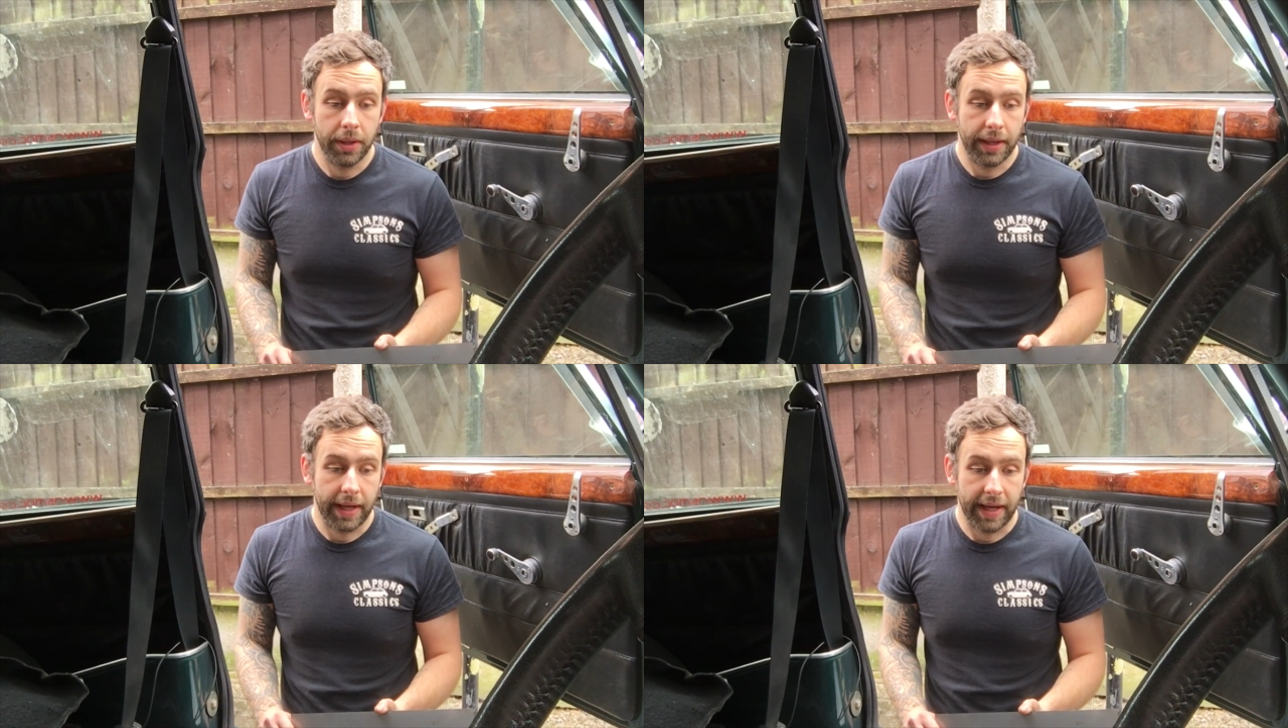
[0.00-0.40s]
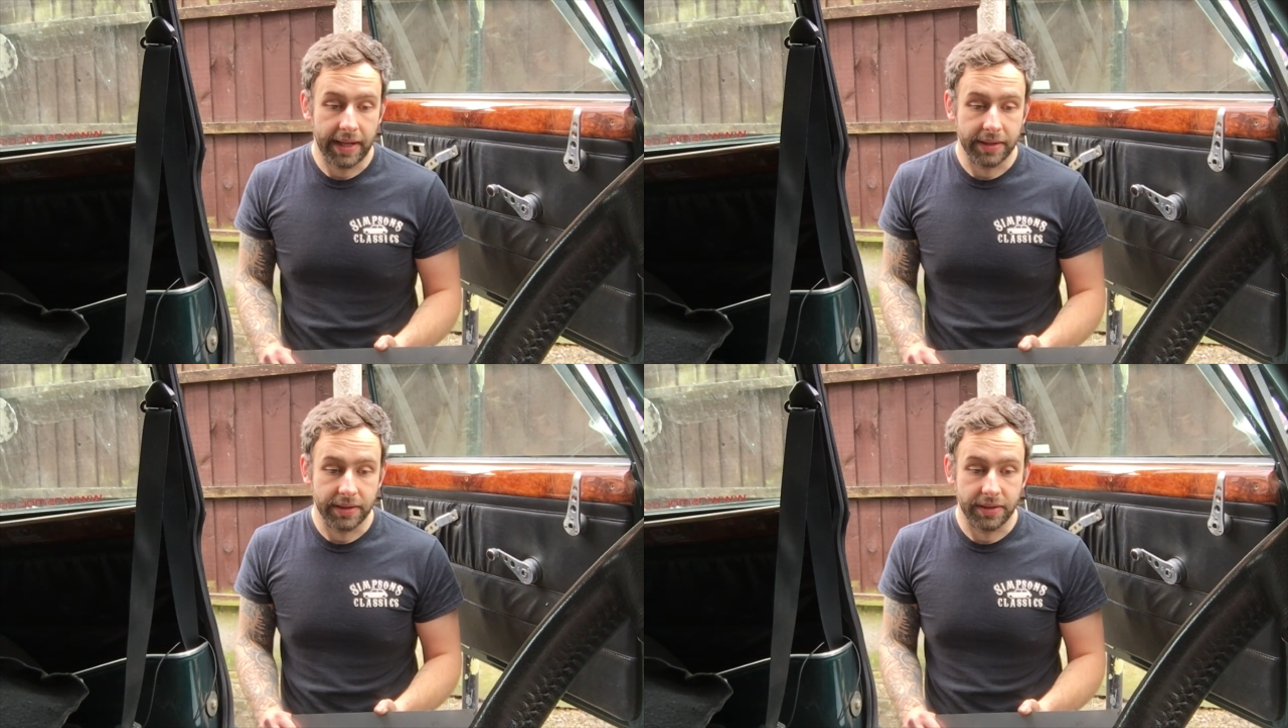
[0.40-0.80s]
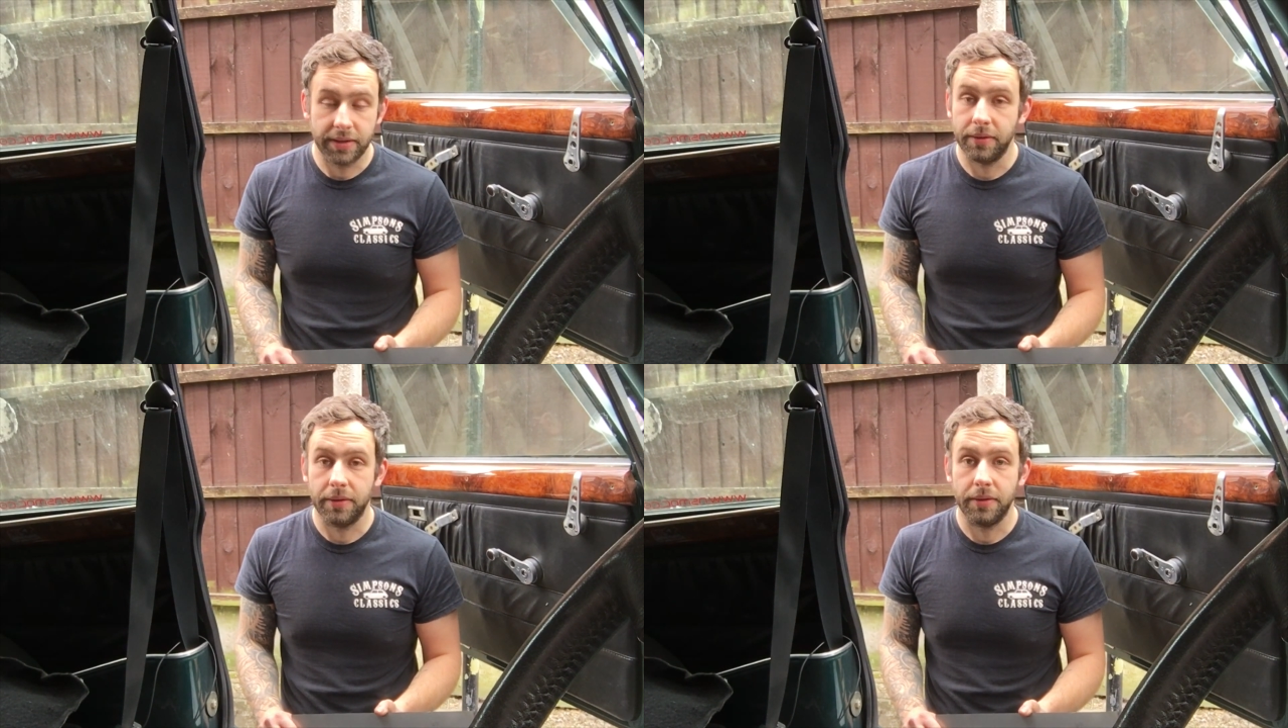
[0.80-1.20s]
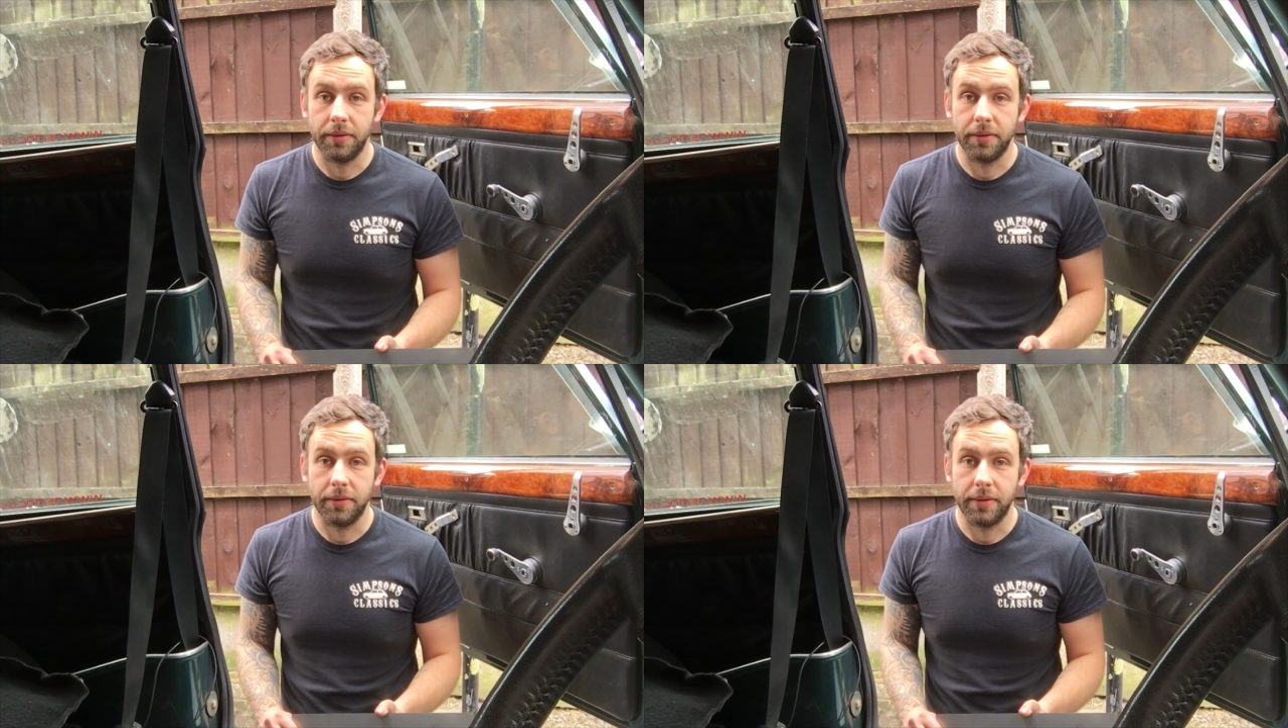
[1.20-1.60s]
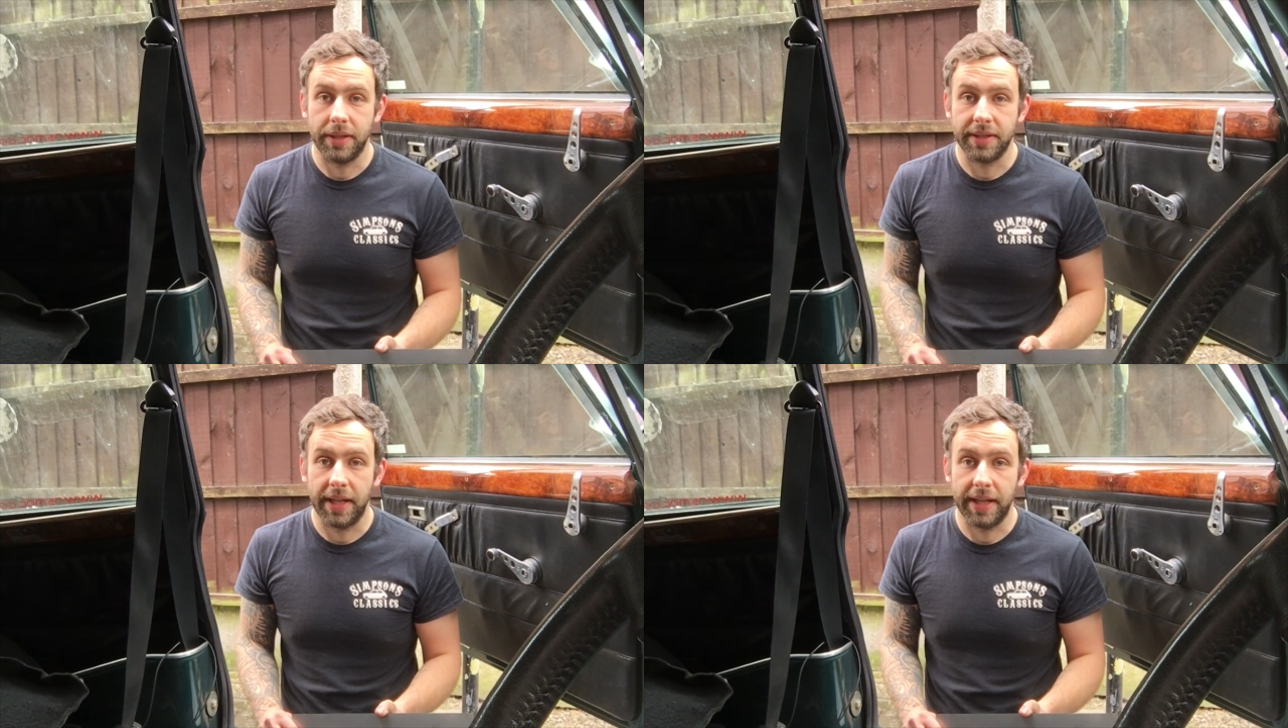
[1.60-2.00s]
And
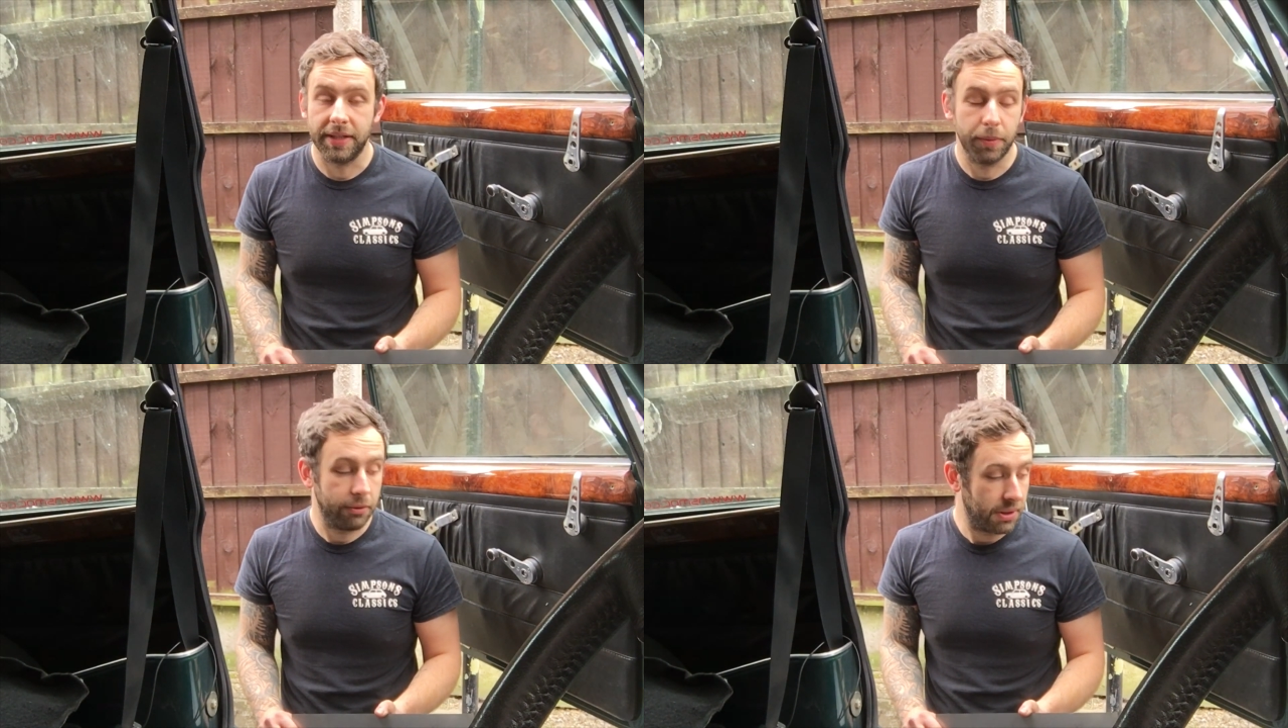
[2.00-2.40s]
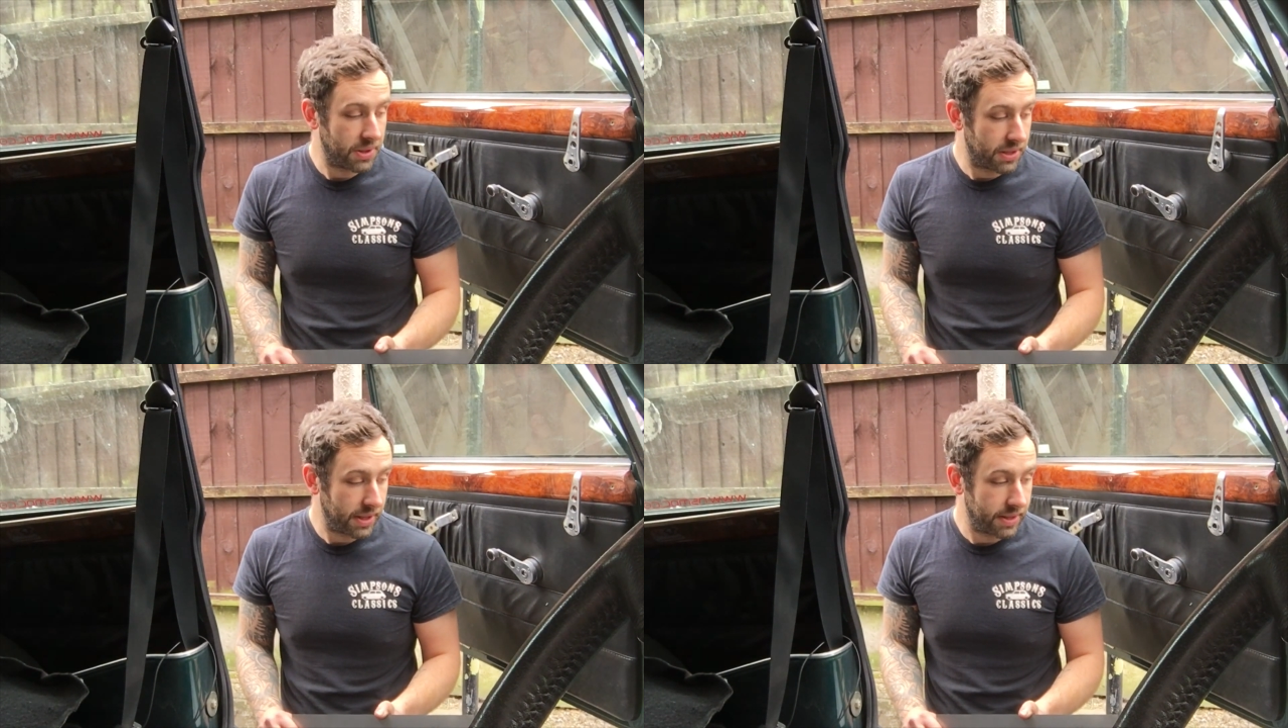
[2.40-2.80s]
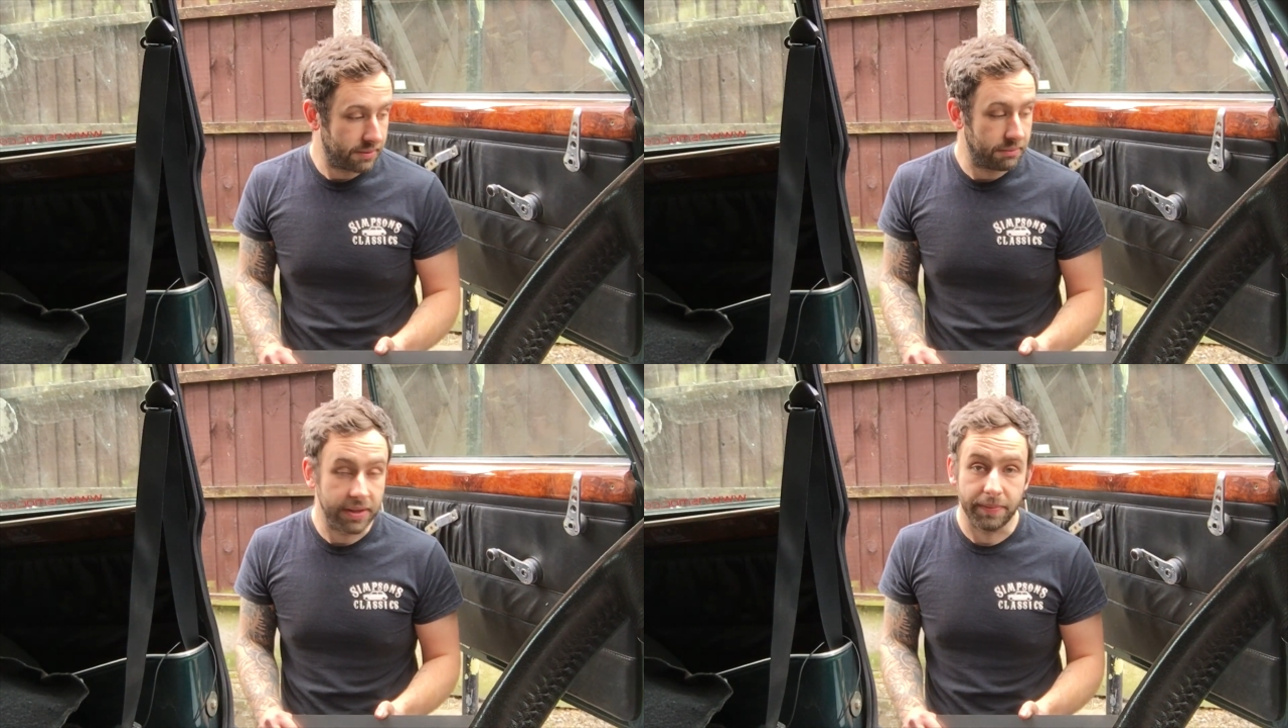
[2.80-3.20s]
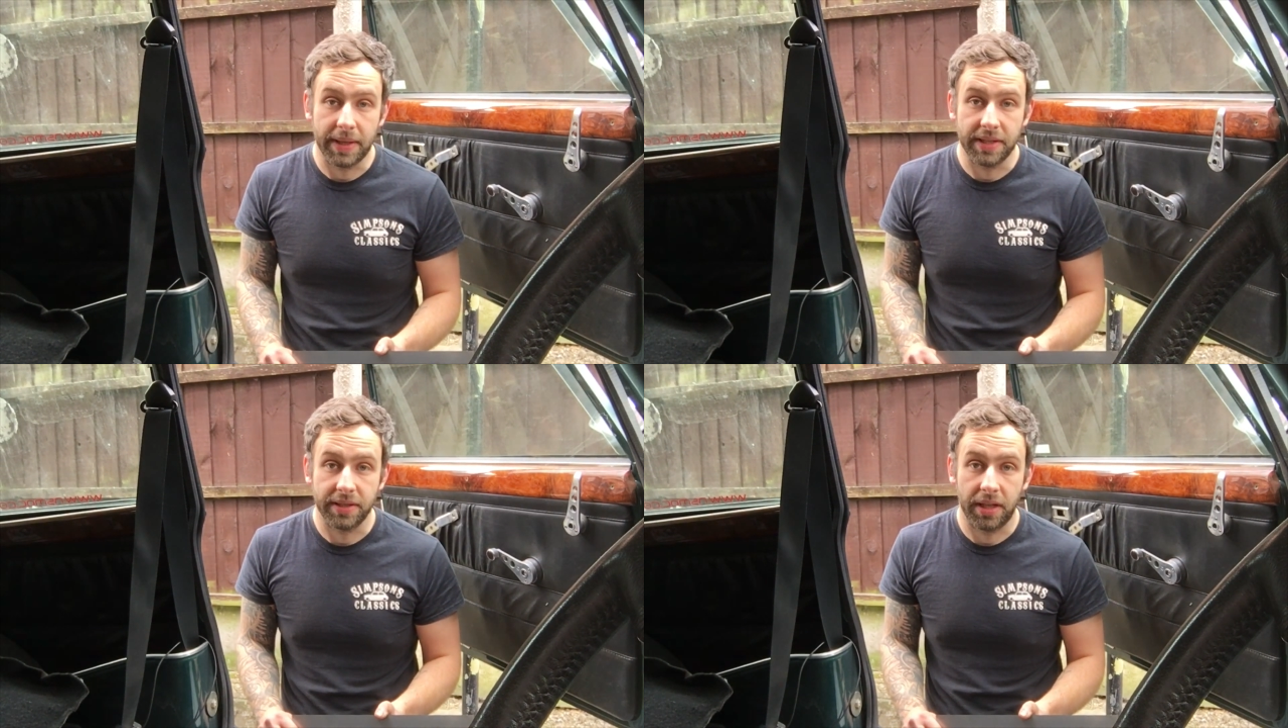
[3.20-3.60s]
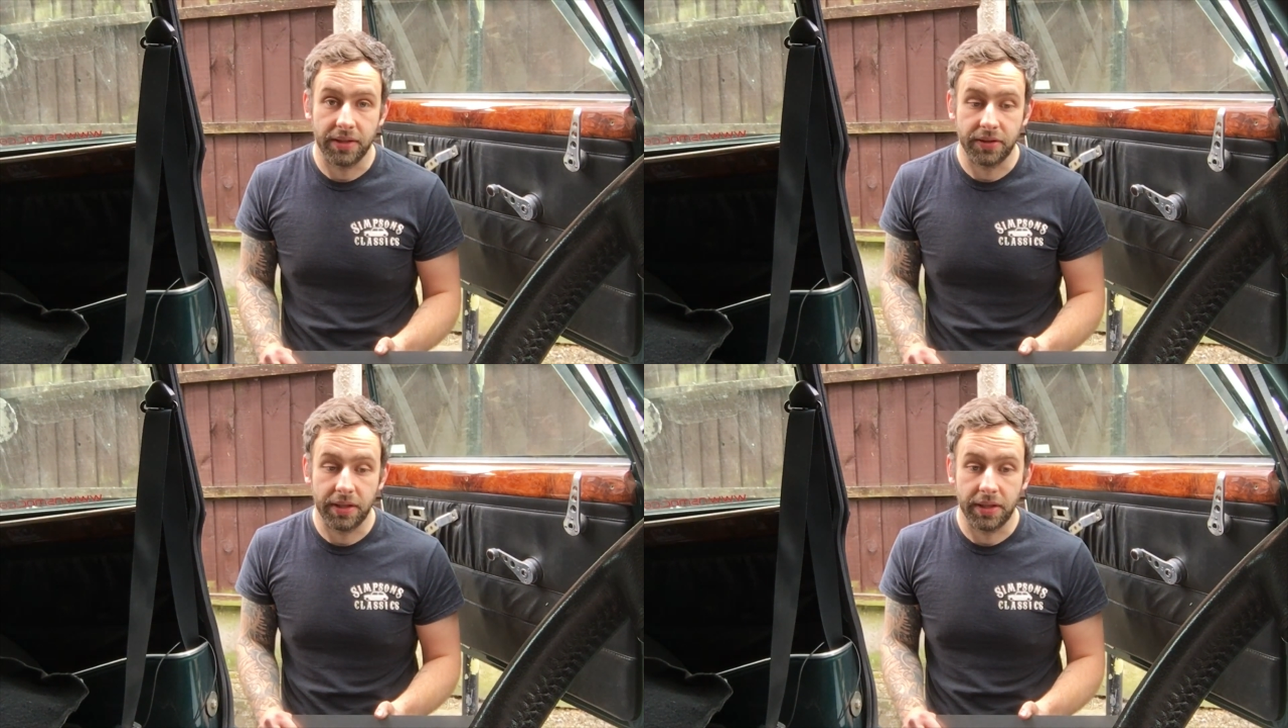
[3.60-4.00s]
let's get that spot weld out again and let's make this car
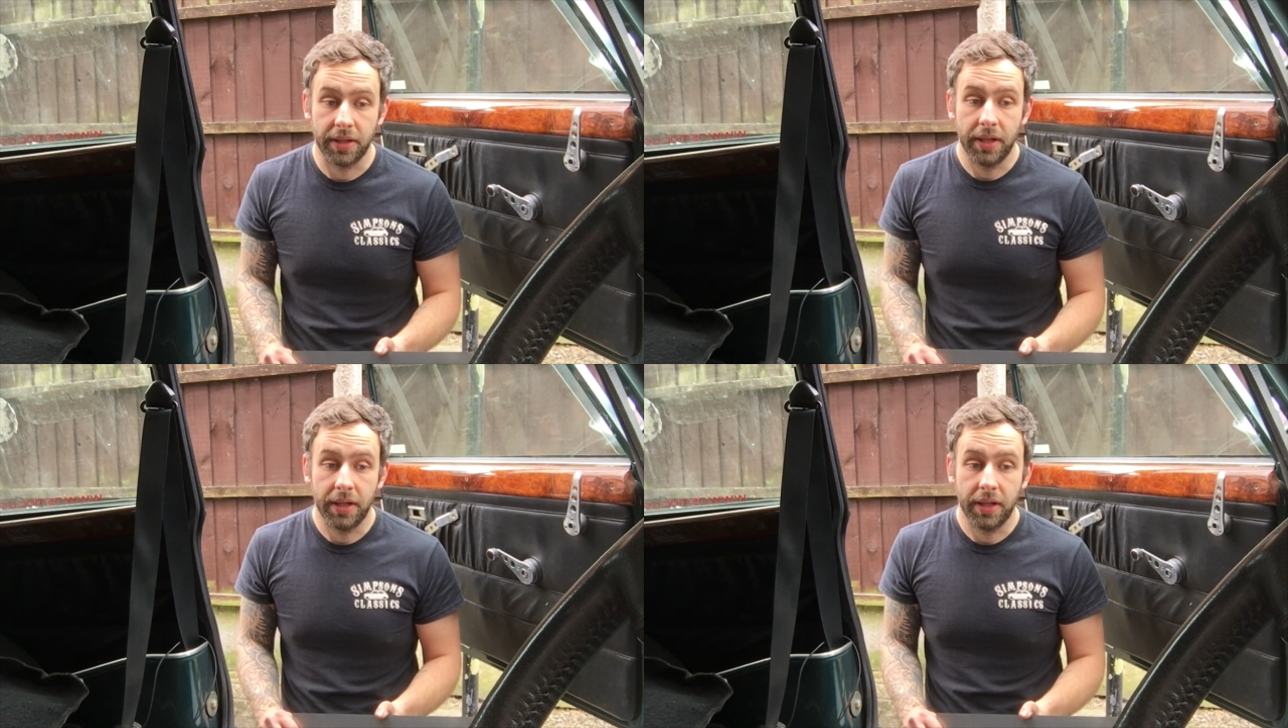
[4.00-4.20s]
solid.